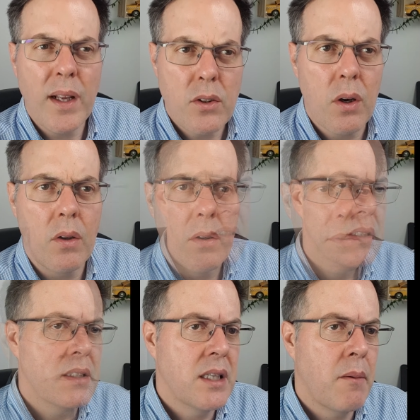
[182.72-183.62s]
tall.
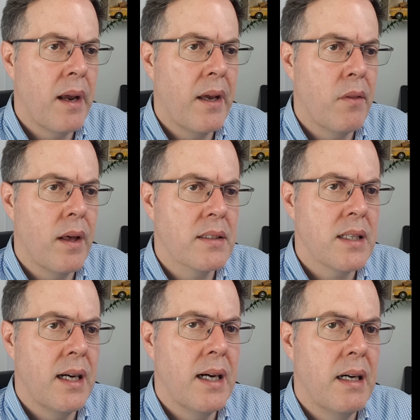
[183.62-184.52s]
The same height as
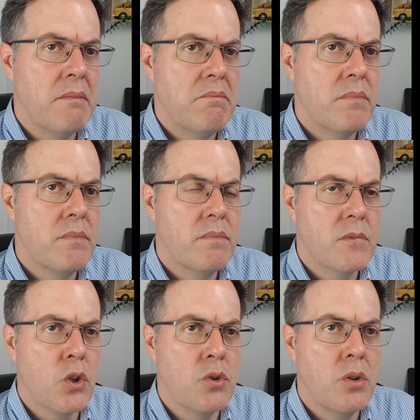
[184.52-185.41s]
a
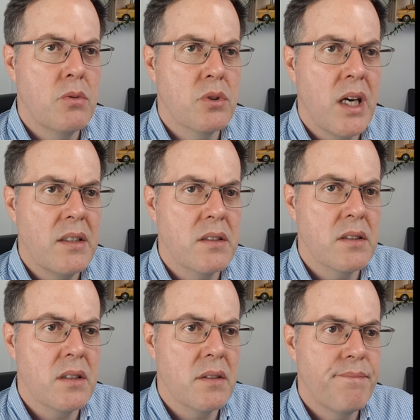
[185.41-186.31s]
continuous
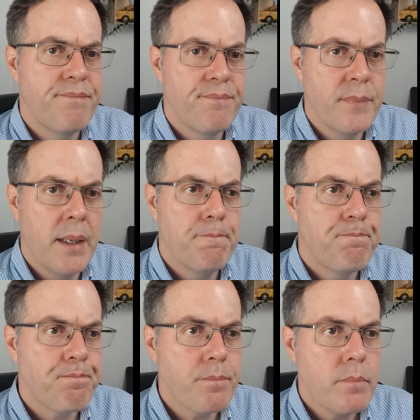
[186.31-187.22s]
digester. Yeah.
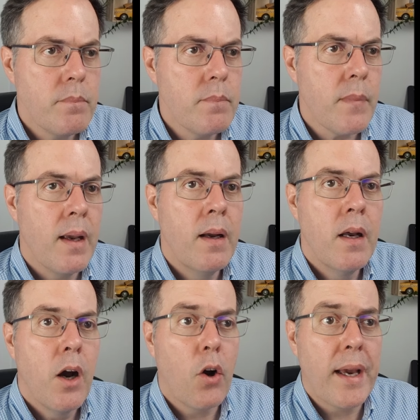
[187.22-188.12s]

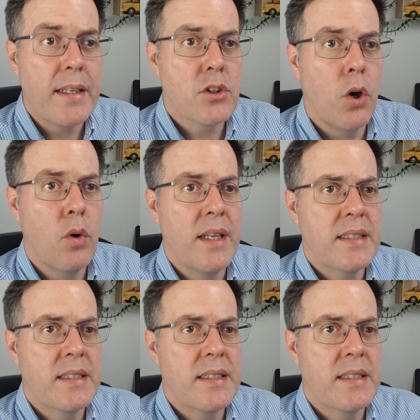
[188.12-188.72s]
Okay, so let's